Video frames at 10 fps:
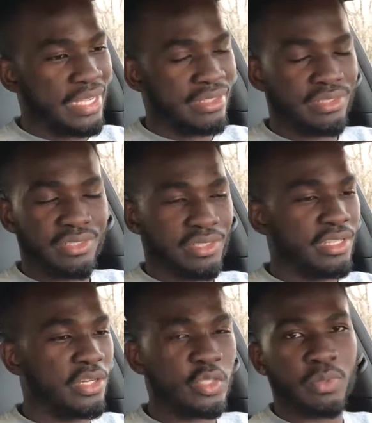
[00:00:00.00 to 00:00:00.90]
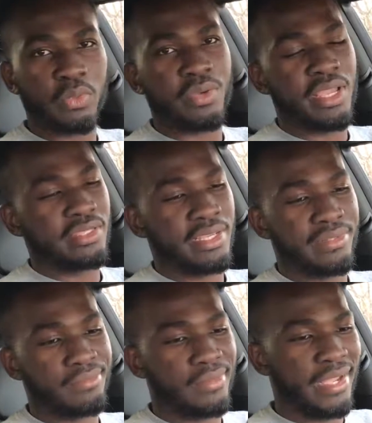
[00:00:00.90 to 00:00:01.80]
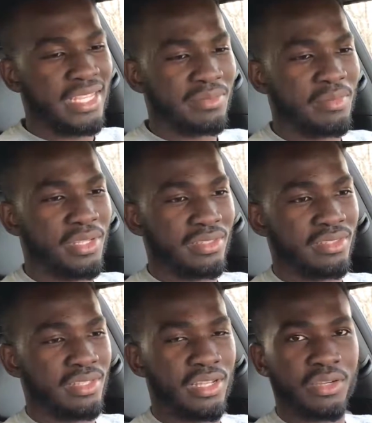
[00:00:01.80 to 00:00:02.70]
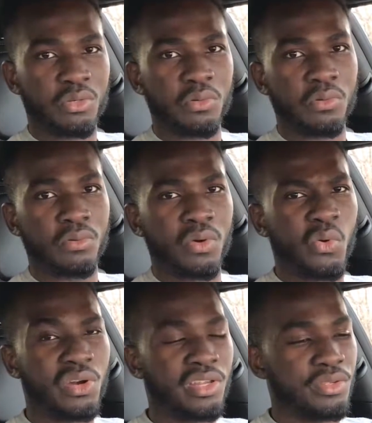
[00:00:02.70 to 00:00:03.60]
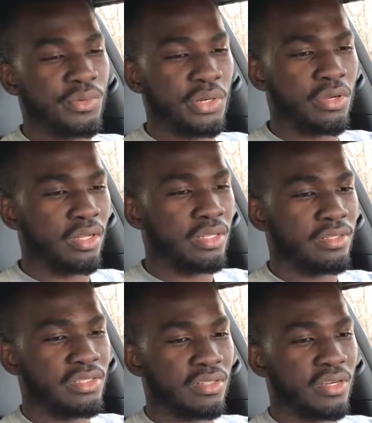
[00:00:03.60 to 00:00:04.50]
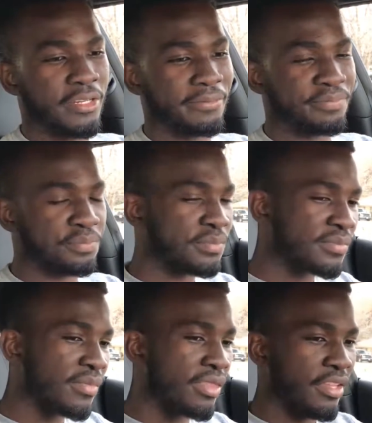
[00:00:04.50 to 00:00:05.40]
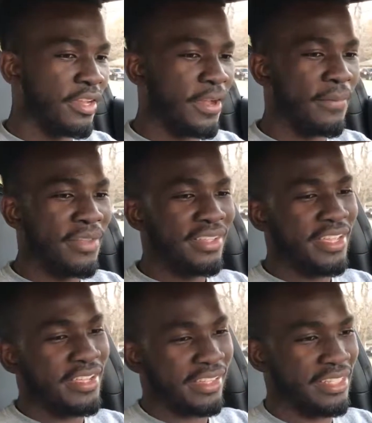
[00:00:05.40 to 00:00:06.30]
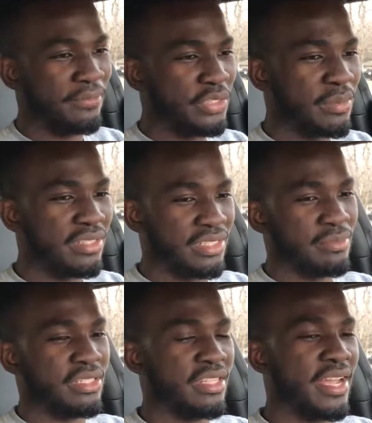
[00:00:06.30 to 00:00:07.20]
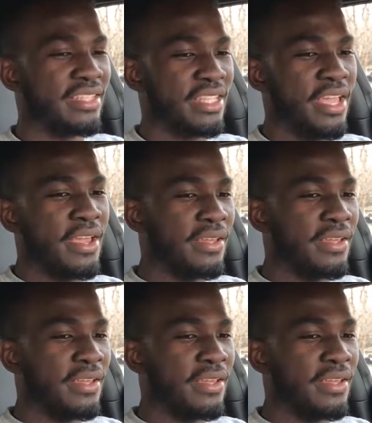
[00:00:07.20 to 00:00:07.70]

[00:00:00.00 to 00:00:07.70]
if you didn't know that, it goes both ways, and I guess maybe it's a cool quirk you want to call it in this car. Yeah, the infotainment system is